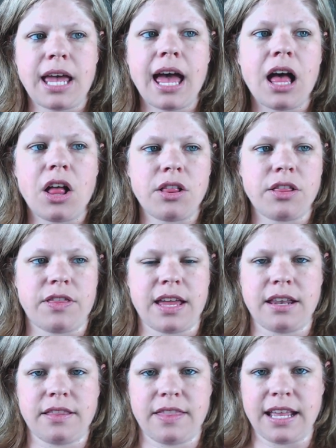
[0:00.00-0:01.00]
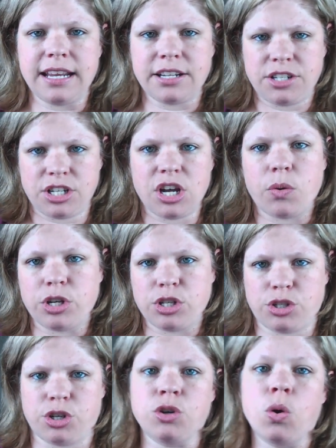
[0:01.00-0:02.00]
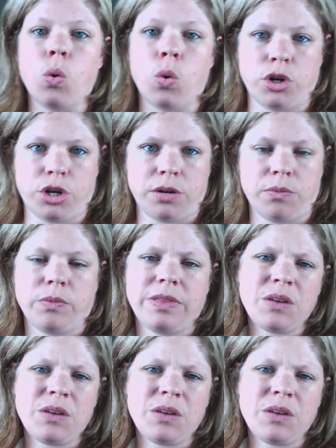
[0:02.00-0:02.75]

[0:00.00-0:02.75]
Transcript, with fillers: tell that they needed to go in a certain order.